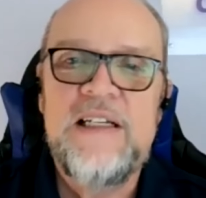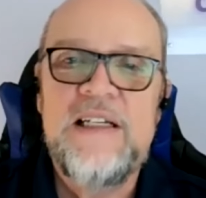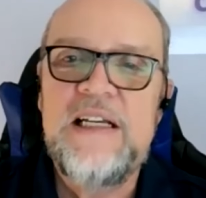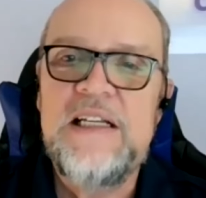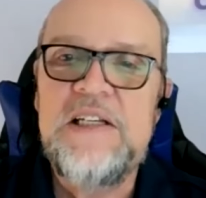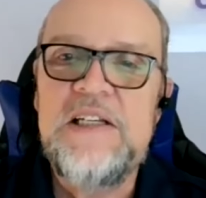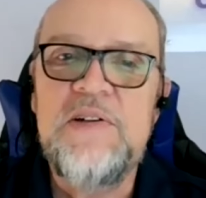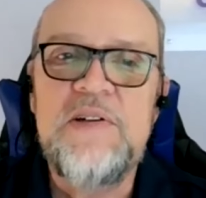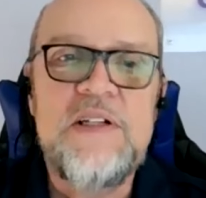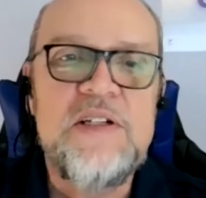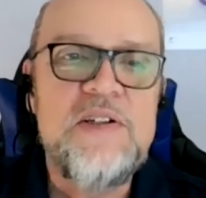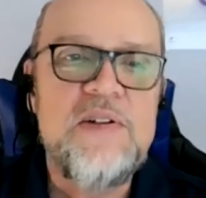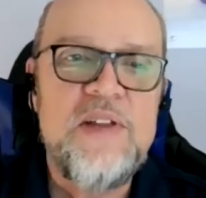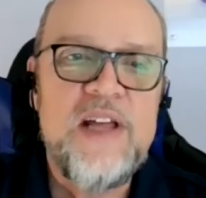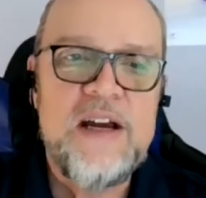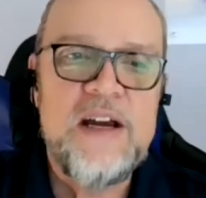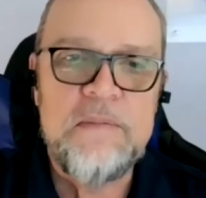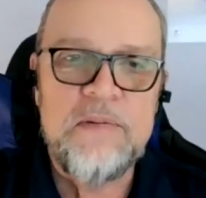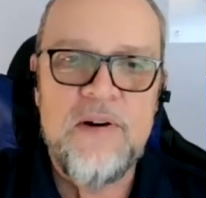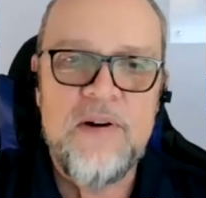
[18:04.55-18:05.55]
And you can do
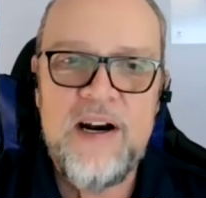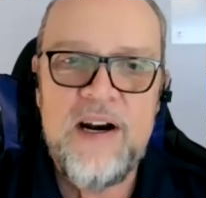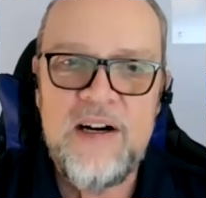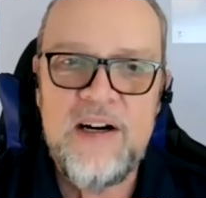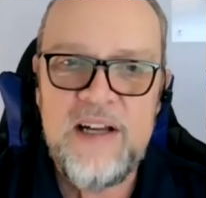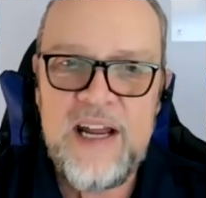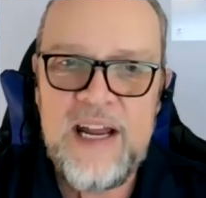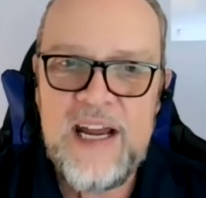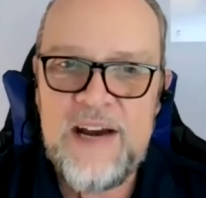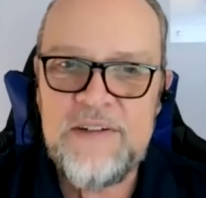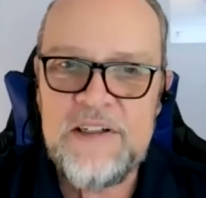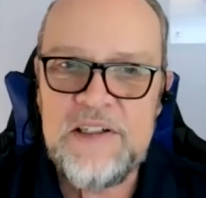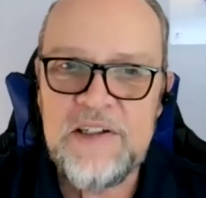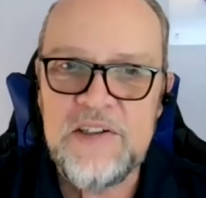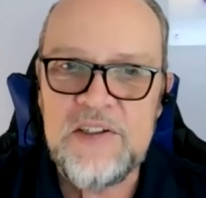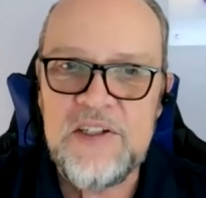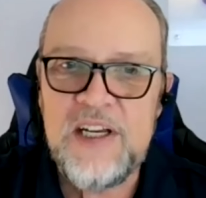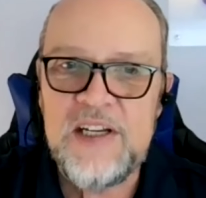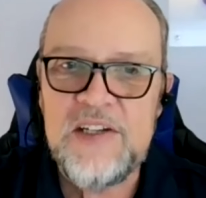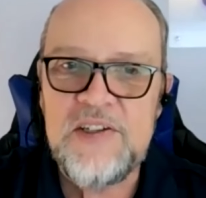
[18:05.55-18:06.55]
that prior to having your
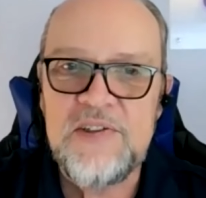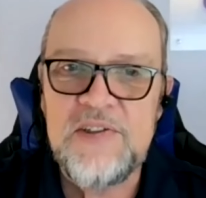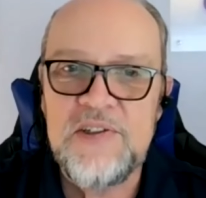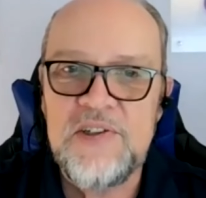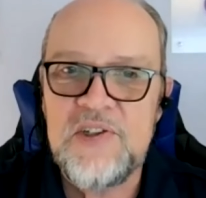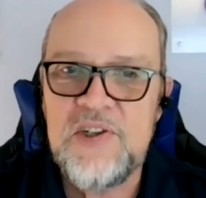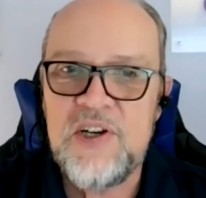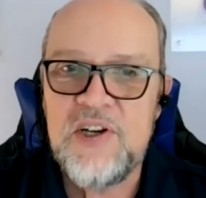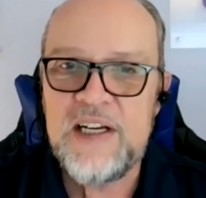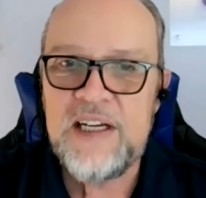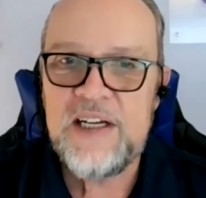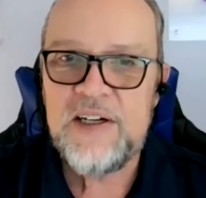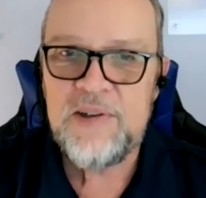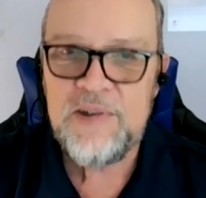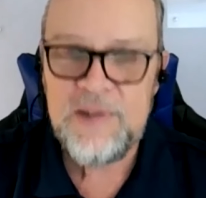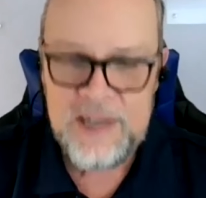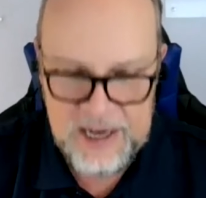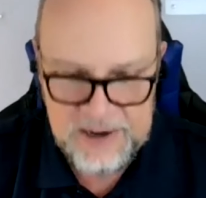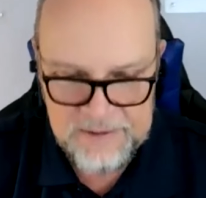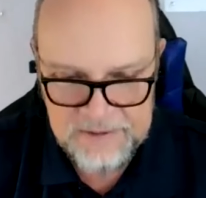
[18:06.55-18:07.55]
testers check
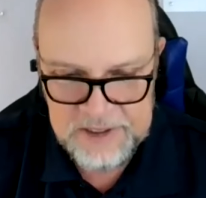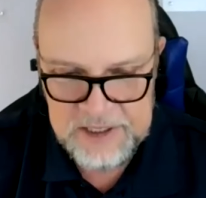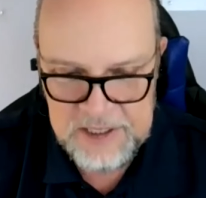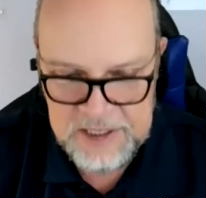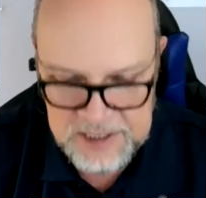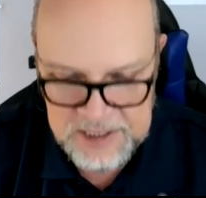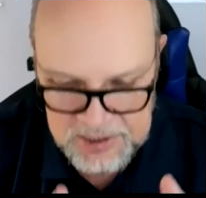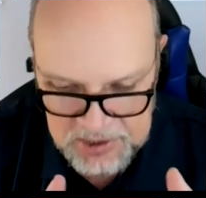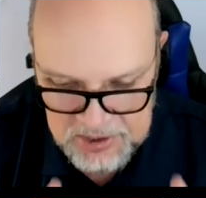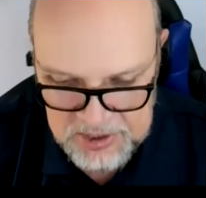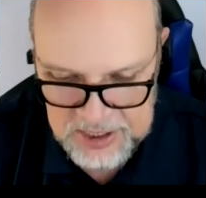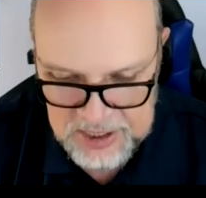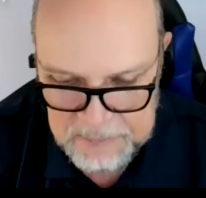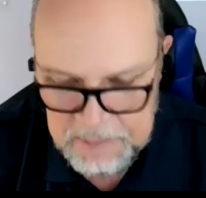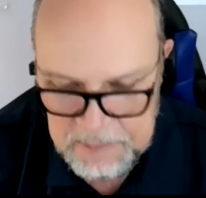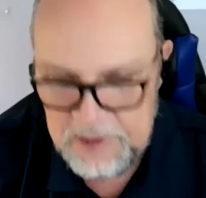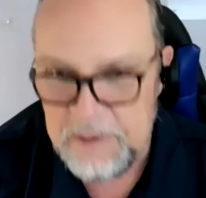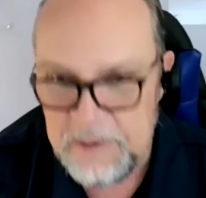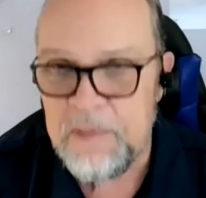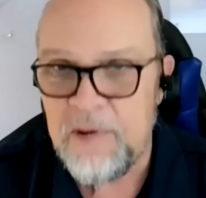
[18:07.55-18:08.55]
out every step
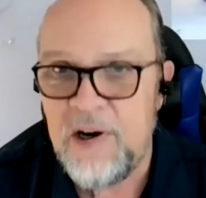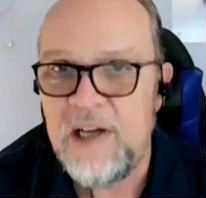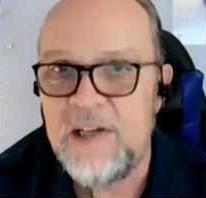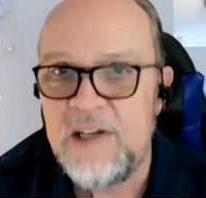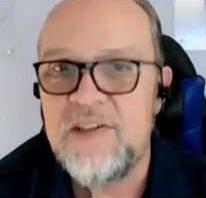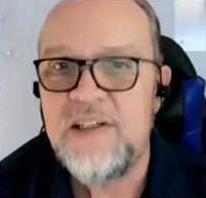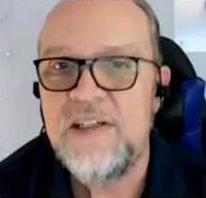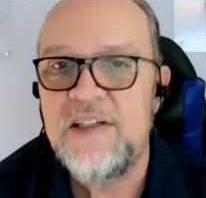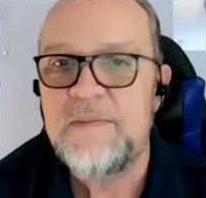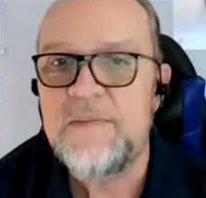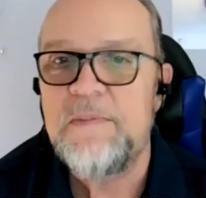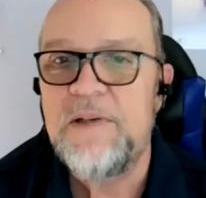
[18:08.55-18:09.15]
of the process.